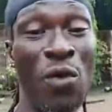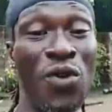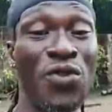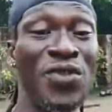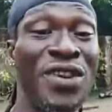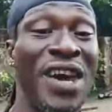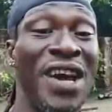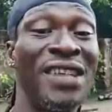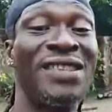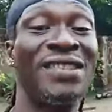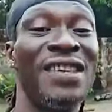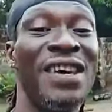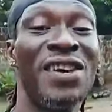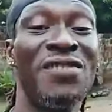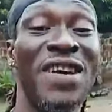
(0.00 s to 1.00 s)
you get a
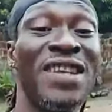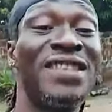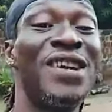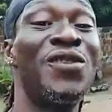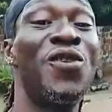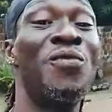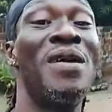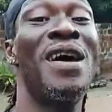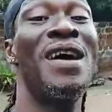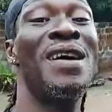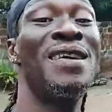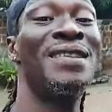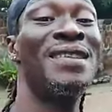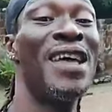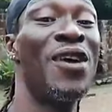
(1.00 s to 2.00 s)
greater number,
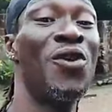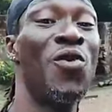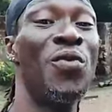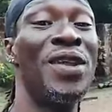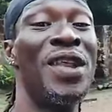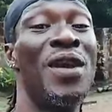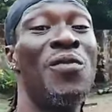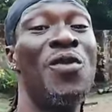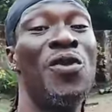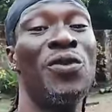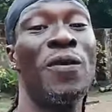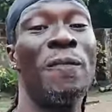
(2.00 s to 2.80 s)
now you go win award.